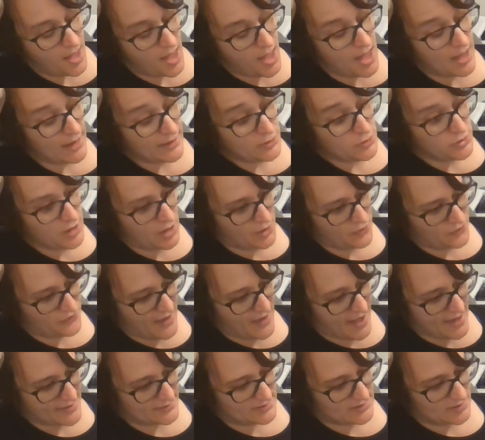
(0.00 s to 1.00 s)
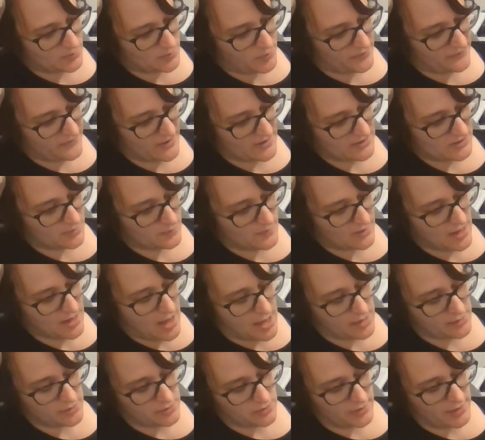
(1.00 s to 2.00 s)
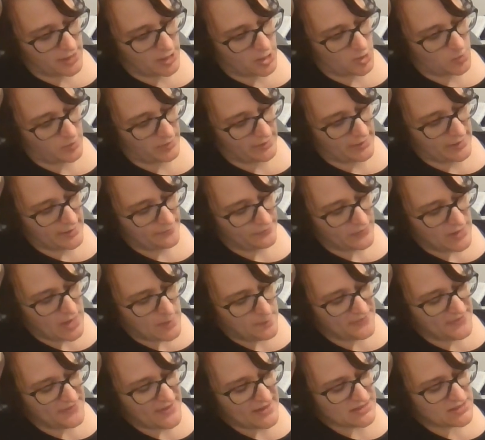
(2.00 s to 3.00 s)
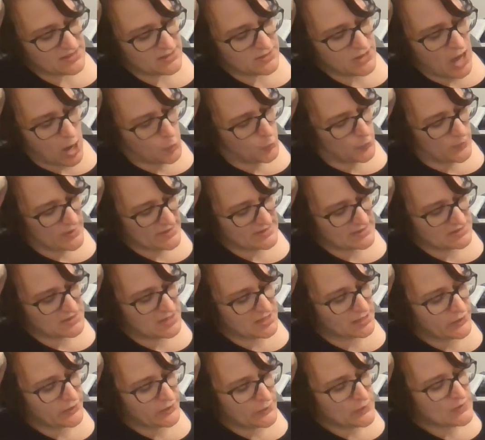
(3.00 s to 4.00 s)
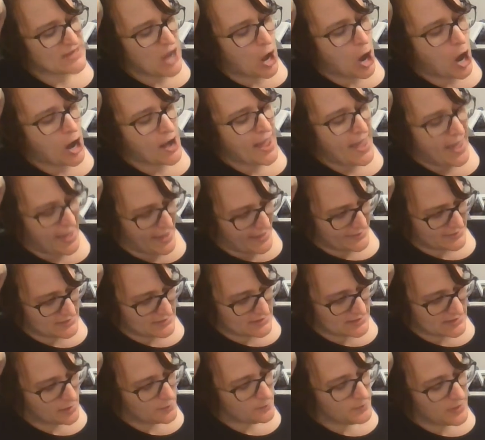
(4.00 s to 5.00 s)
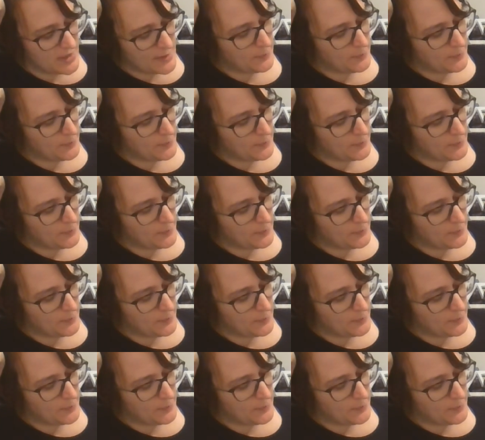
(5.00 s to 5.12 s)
I know that, said Professor McGonagall irritably, but that's no reason to lose our heads.